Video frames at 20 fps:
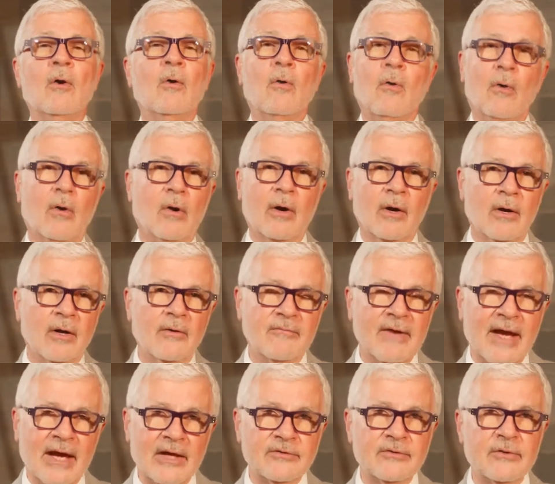or a
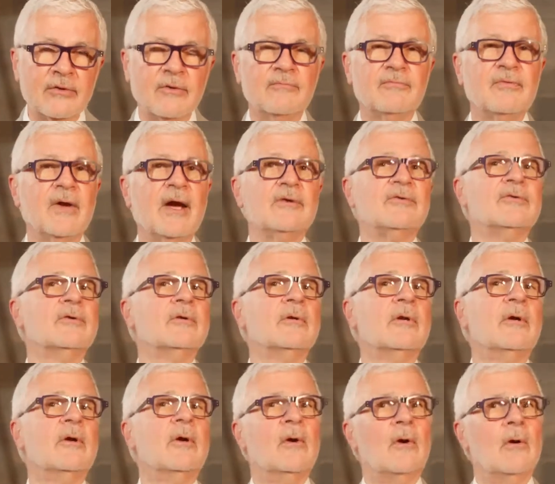vaginal
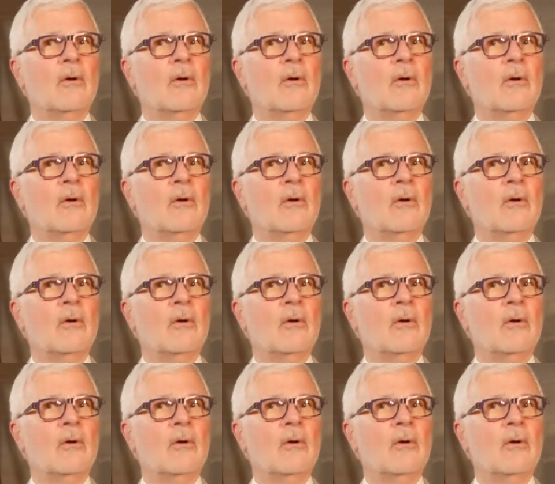infection